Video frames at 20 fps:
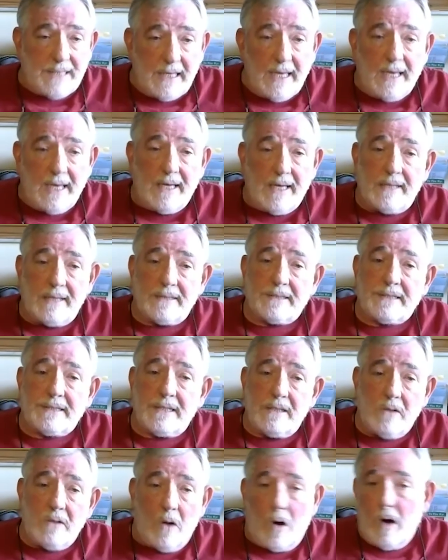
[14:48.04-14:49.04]
ants
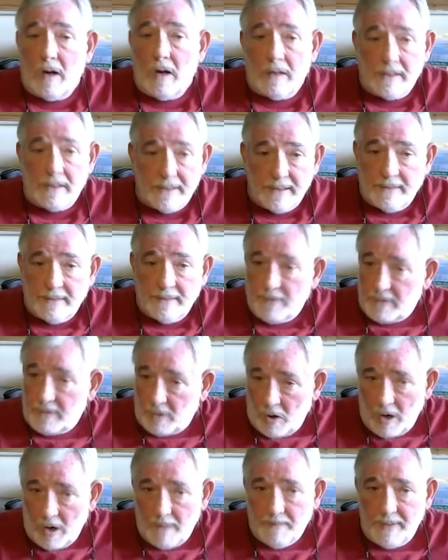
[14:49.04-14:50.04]
and all of the different
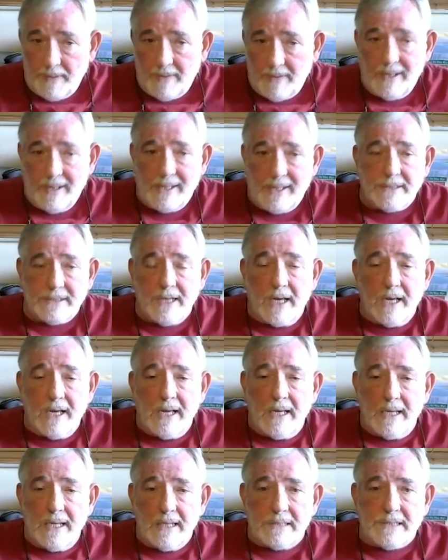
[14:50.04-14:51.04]
carpenter ants
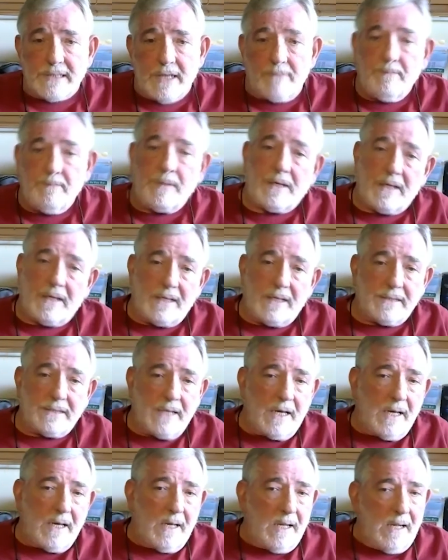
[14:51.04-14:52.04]
and stuff, because
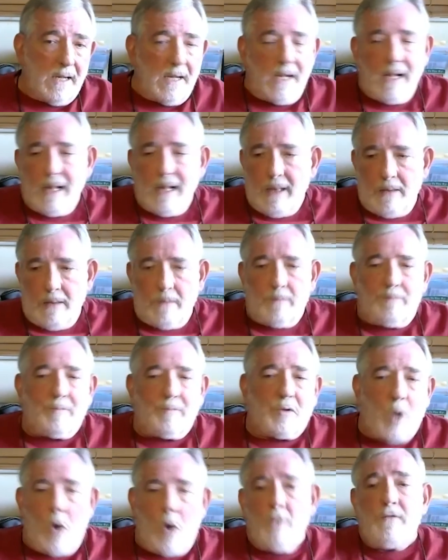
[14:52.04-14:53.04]

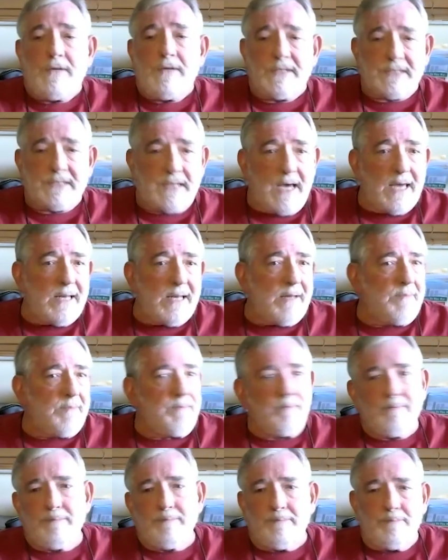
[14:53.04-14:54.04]
COVID has kind of
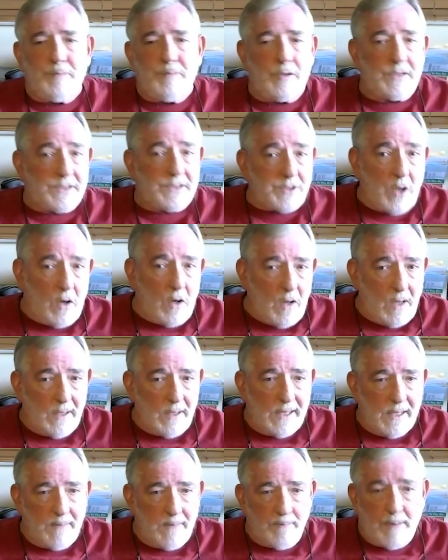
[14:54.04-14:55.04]
put us all
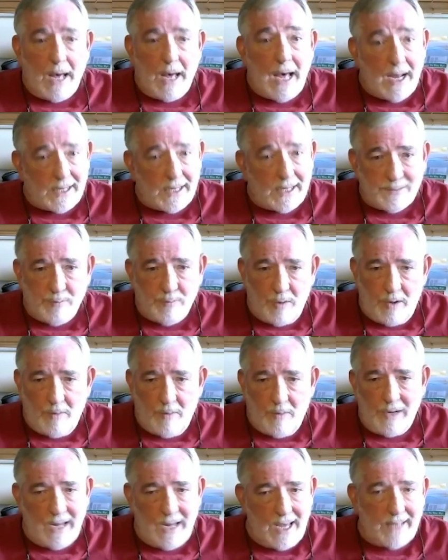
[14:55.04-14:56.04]
in a box where
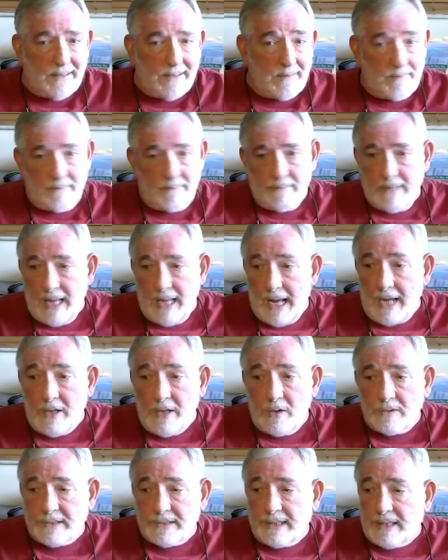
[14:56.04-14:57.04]
we're not I
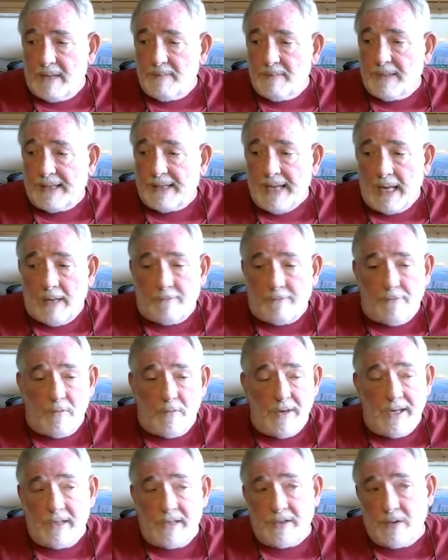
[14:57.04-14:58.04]
used to come to
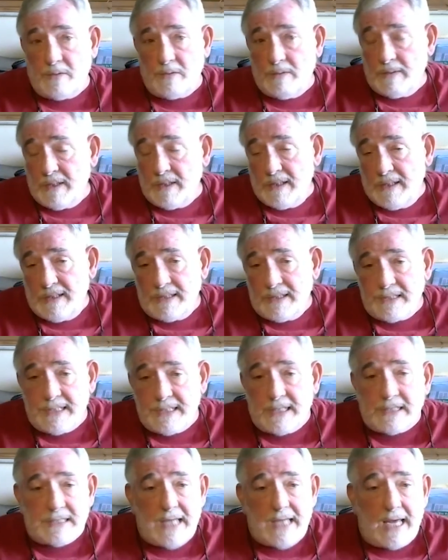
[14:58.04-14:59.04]
California and do
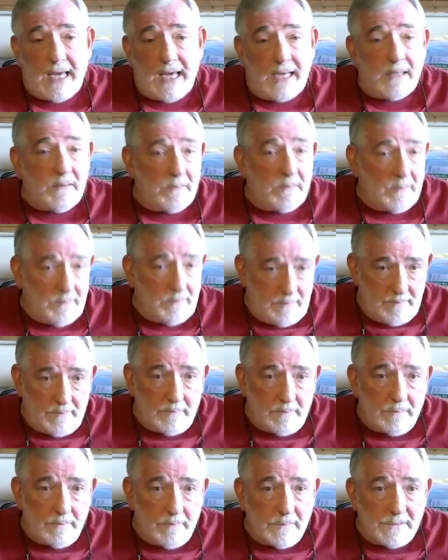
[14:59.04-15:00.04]
6 to 8
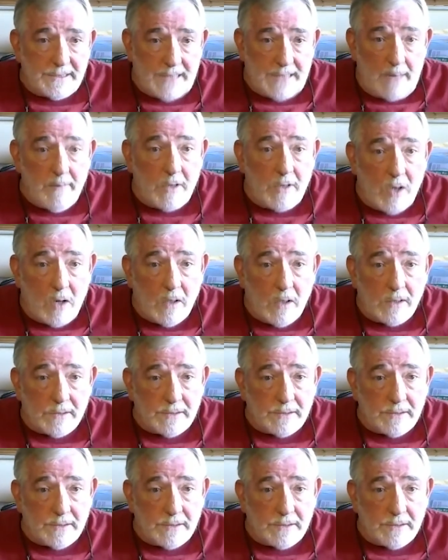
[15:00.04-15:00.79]
seminars,